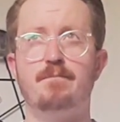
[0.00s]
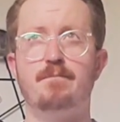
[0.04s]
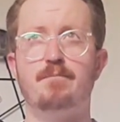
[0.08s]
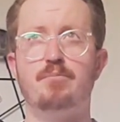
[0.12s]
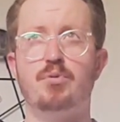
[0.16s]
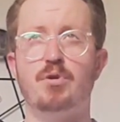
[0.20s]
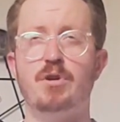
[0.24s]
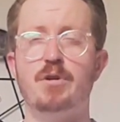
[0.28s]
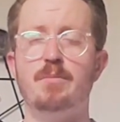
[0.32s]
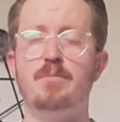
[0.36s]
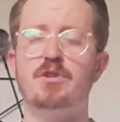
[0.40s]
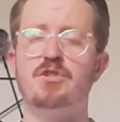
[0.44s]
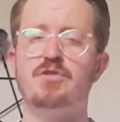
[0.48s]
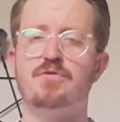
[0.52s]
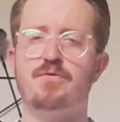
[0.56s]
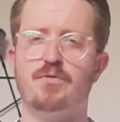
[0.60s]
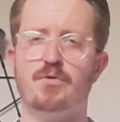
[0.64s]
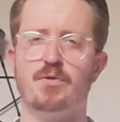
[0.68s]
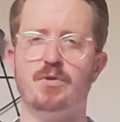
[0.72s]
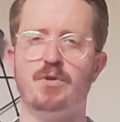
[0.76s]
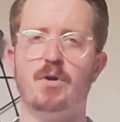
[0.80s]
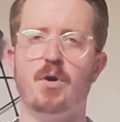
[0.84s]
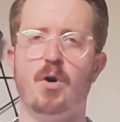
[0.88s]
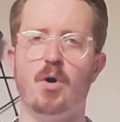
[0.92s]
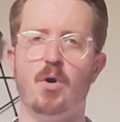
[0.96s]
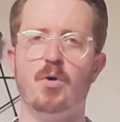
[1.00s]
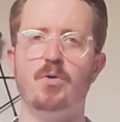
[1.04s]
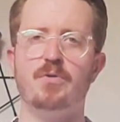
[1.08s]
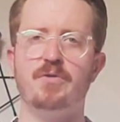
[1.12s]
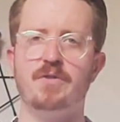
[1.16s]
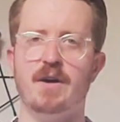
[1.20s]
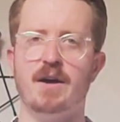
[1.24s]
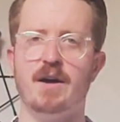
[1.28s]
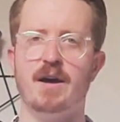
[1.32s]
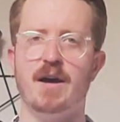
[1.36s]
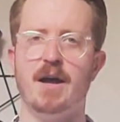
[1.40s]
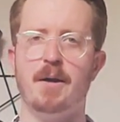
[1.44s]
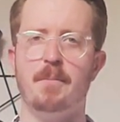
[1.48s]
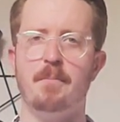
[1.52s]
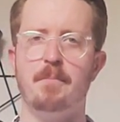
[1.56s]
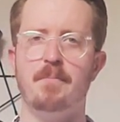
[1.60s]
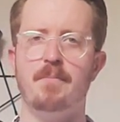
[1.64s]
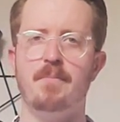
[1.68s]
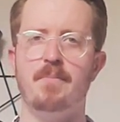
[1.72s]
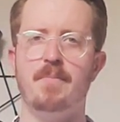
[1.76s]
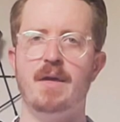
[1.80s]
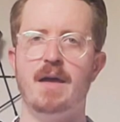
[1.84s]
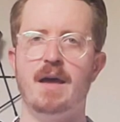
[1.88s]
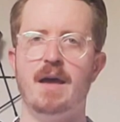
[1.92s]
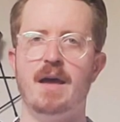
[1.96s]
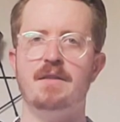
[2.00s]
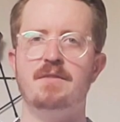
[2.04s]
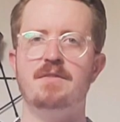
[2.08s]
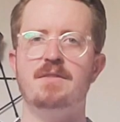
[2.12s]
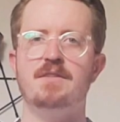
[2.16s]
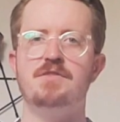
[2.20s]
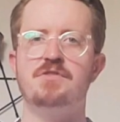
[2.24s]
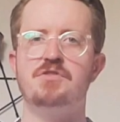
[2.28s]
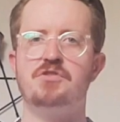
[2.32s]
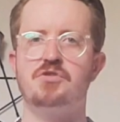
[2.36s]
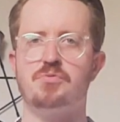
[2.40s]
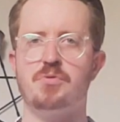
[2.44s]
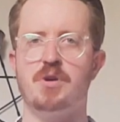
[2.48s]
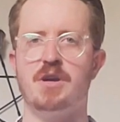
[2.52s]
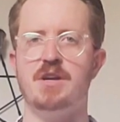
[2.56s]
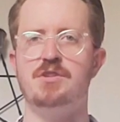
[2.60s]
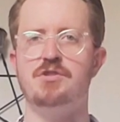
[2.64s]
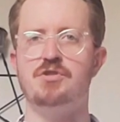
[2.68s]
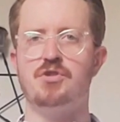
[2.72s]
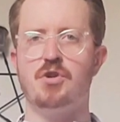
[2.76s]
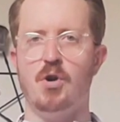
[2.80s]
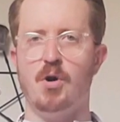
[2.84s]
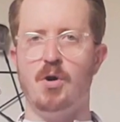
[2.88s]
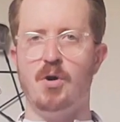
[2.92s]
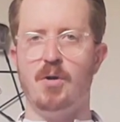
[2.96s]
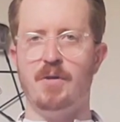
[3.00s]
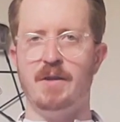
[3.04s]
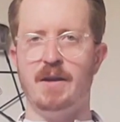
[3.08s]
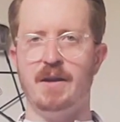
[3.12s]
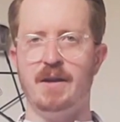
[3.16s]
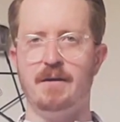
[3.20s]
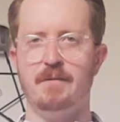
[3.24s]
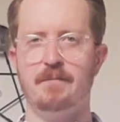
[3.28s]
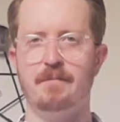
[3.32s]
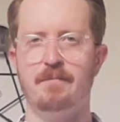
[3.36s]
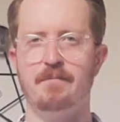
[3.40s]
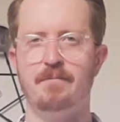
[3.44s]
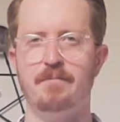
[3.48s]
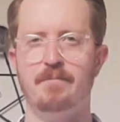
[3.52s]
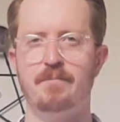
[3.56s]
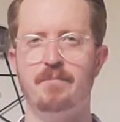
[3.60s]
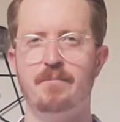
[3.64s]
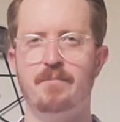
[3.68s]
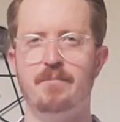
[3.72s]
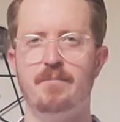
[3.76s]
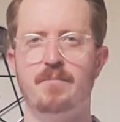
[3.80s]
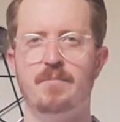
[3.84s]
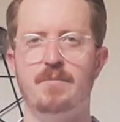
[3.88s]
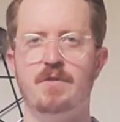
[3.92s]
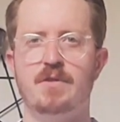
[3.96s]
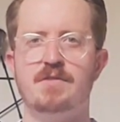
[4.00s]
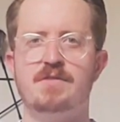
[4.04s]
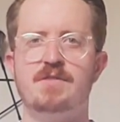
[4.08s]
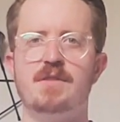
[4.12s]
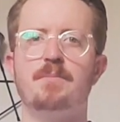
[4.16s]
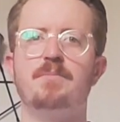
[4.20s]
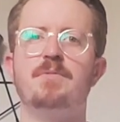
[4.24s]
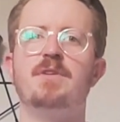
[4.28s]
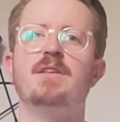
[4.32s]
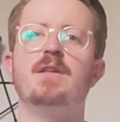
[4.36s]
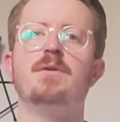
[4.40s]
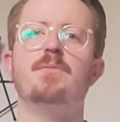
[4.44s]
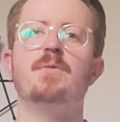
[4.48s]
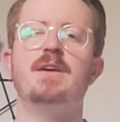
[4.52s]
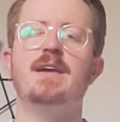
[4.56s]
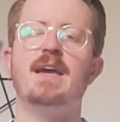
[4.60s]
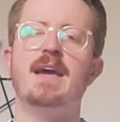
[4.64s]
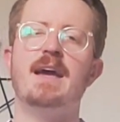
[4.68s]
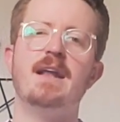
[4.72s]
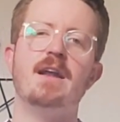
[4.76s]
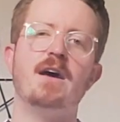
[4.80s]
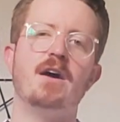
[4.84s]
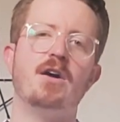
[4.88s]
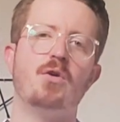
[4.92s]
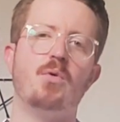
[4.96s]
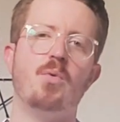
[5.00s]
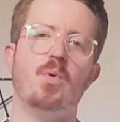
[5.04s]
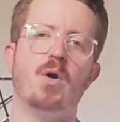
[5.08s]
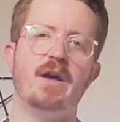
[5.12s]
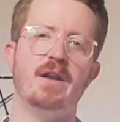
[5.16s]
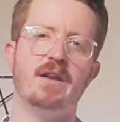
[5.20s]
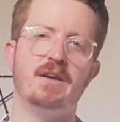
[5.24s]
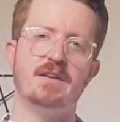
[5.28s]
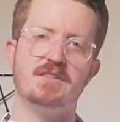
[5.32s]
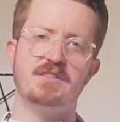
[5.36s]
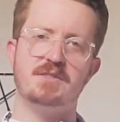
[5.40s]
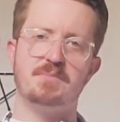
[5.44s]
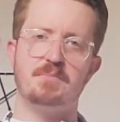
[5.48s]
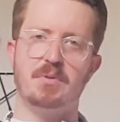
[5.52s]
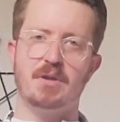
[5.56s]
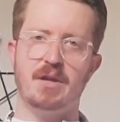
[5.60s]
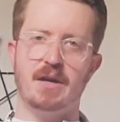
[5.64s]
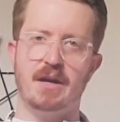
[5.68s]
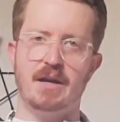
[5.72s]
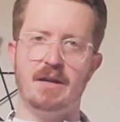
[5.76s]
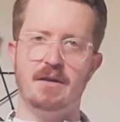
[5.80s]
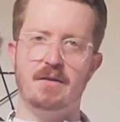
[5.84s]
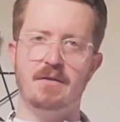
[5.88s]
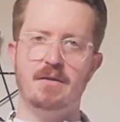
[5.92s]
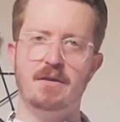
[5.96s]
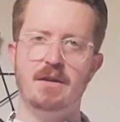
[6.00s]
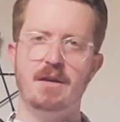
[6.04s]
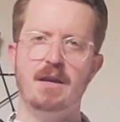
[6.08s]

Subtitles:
pretty much for all time had this strange calling to something that we cannot quite explain.